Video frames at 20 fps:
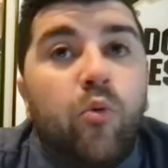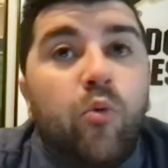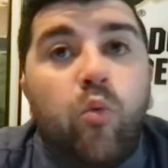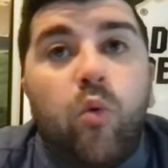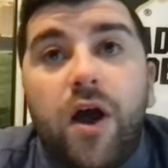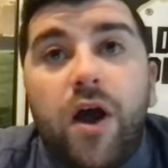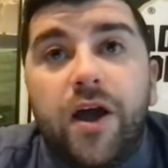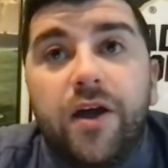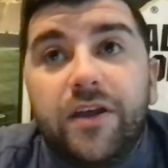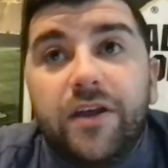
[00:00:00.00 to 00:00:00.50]

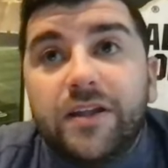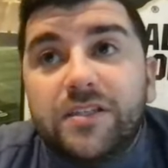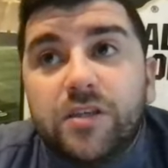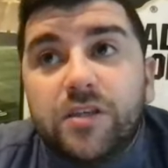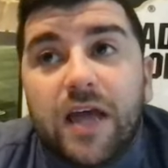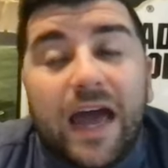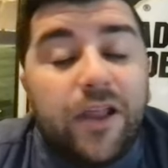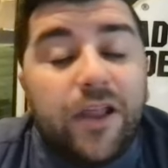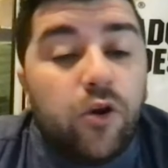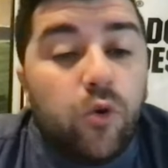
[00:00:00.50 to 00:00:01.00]

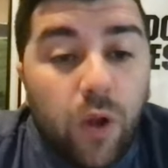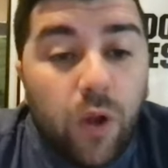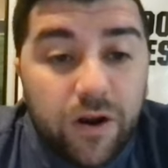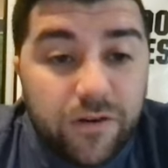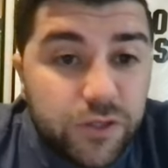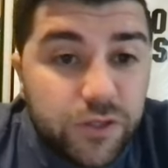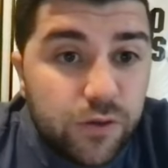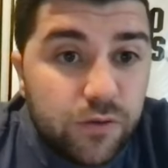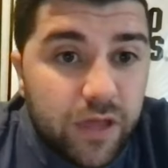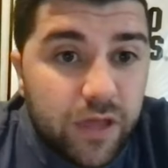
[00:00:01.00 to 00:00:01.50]
it's either one
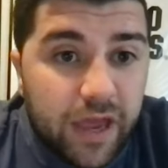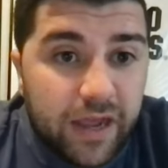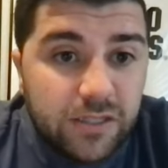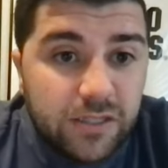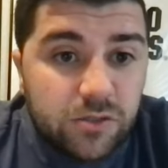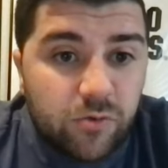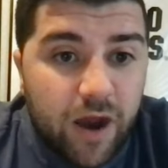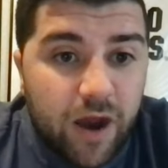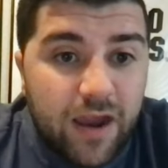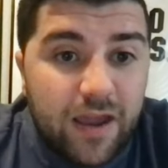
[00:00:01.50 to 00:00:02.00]
or two
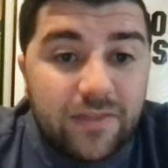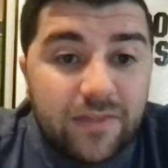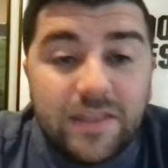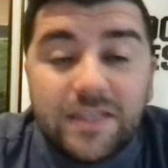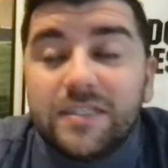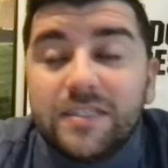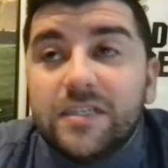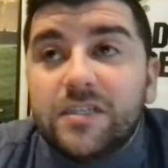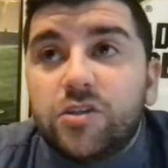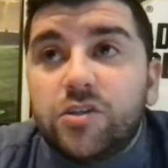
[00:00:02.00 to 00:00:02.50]
things, right? And
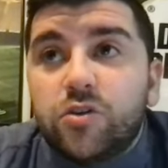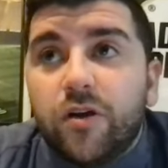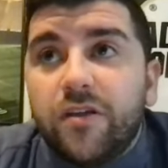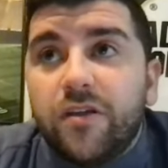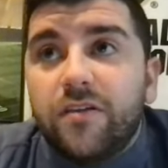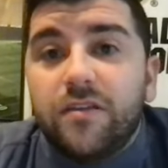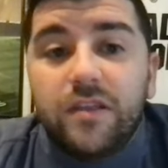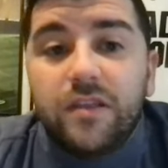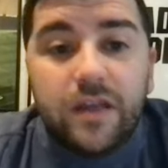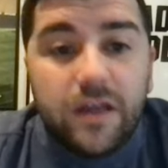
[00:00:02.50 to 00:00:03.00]
this is sort
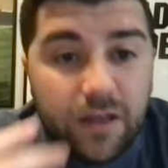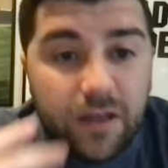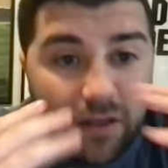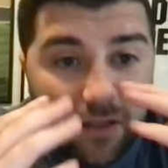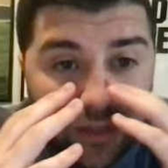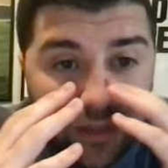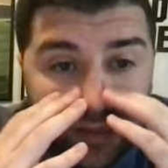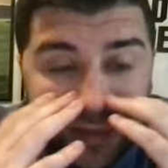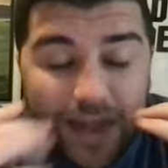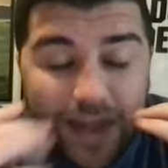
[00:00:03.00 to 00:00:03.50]
of the
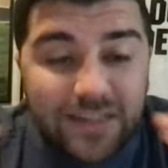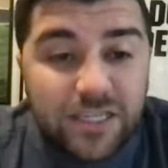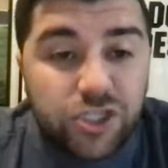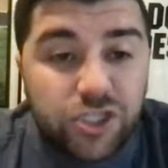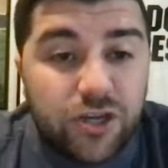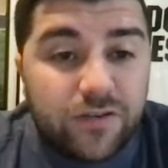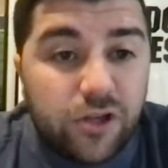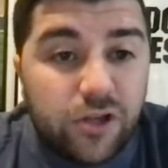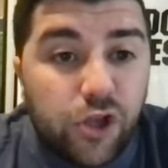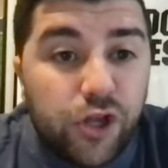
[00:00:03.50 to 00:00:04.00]
lens
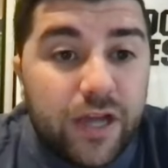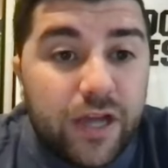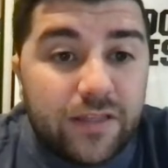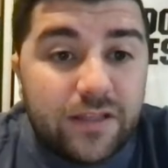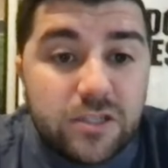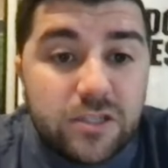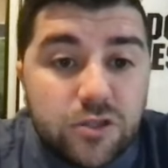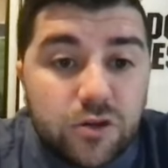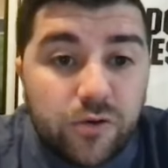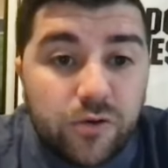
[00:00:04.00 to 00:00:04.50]
that you have to look at
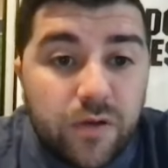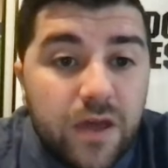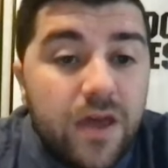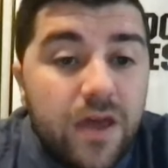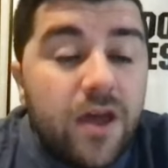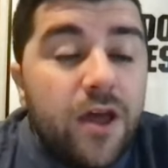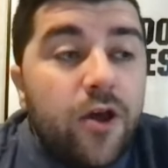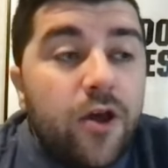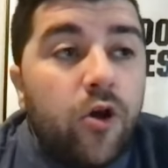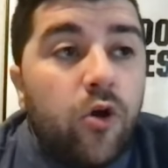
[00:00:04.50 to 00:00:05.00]
this through.
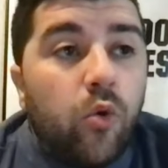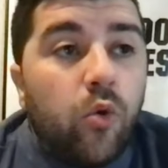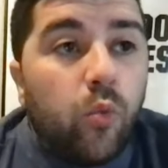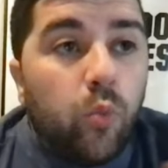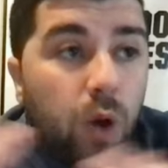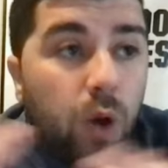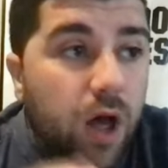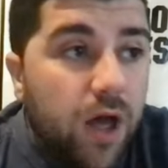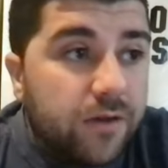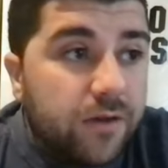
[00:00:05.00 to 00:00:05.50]

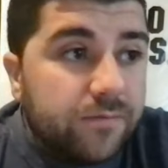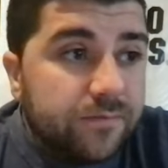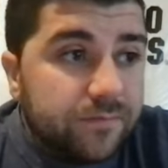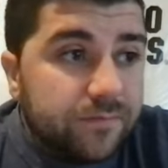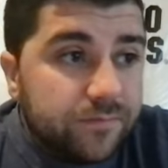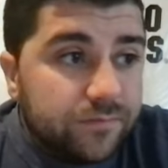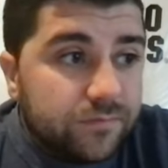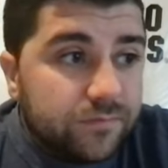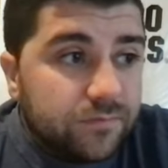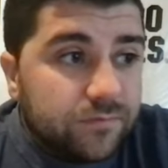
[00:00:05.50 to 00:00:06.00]
One,
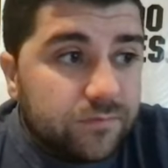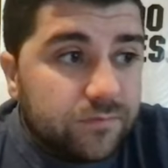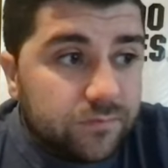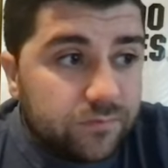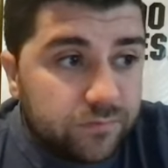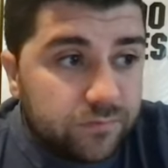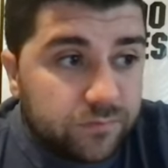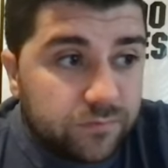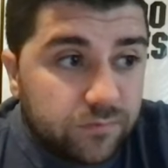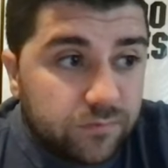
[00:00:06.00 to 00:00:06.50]

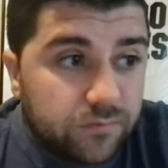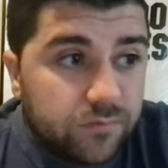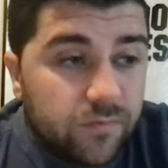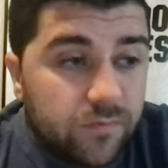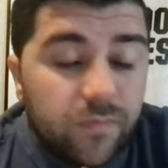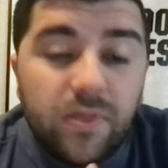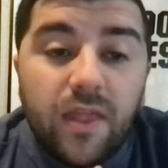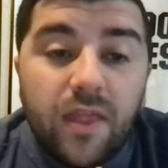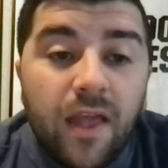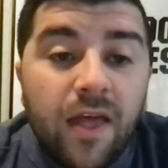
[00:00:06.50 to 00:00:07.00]

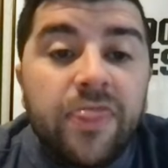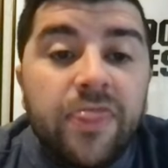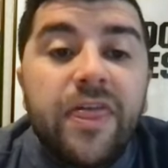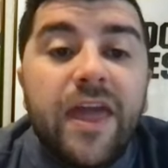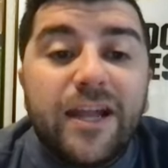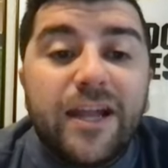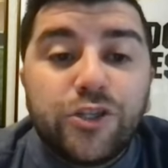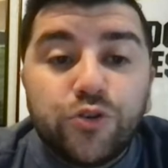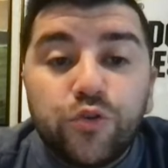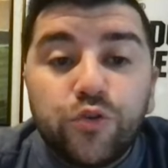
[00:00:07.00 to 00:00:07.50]

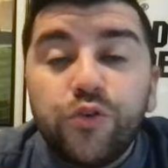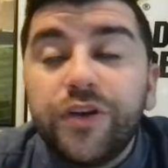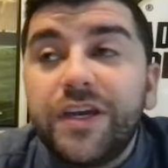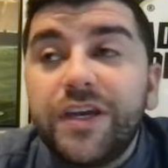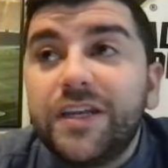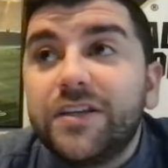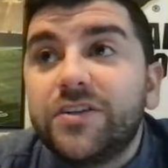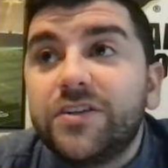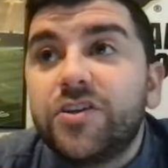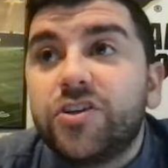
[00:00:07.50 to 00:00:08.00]
they
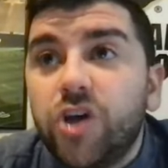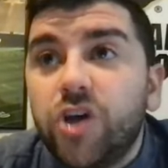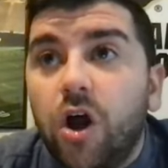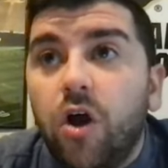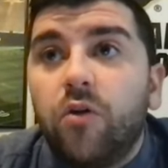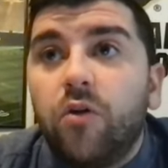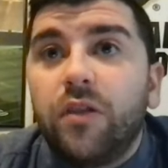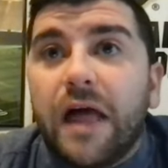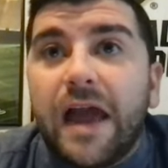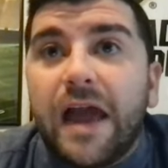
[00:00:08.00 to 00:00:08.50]
truly
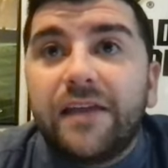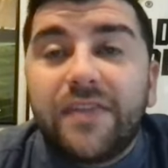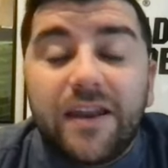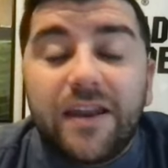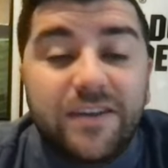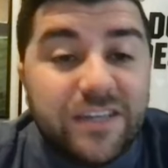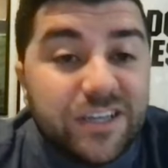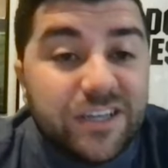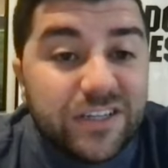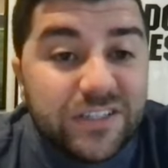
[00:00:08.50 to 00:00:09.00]
don't like
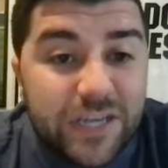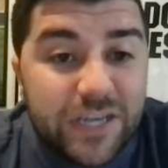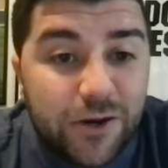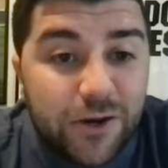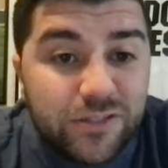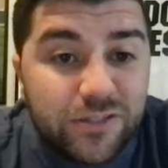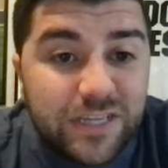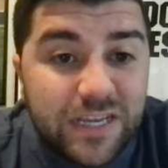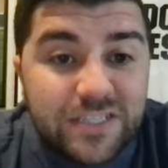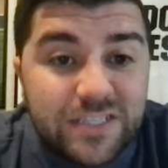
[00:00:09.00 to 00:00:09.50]
that Deion
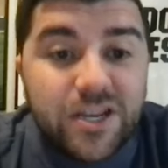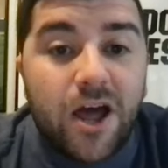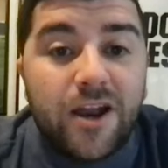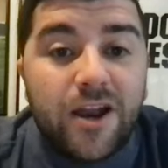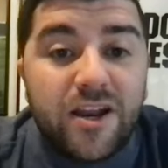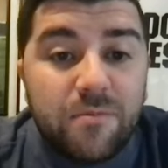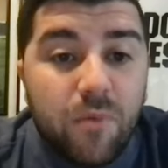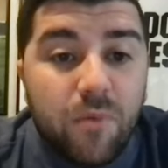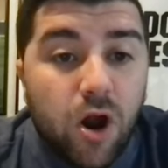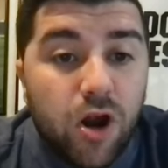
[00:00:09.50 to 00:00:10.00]
Sanders is
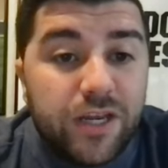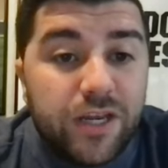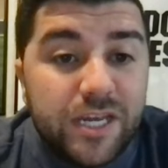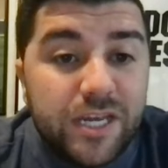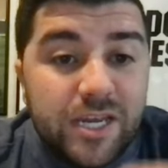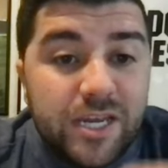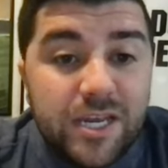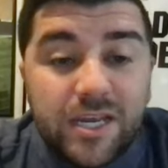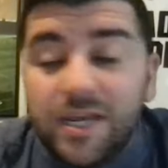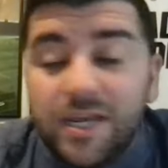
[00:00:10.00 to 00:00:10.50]
not in a
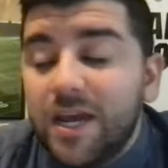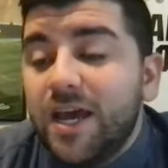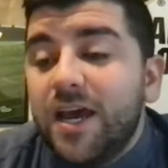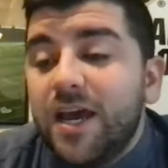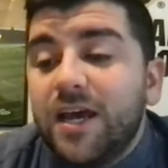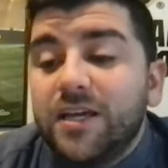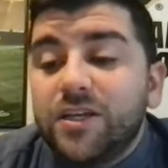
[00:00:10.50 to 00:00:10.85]
marquee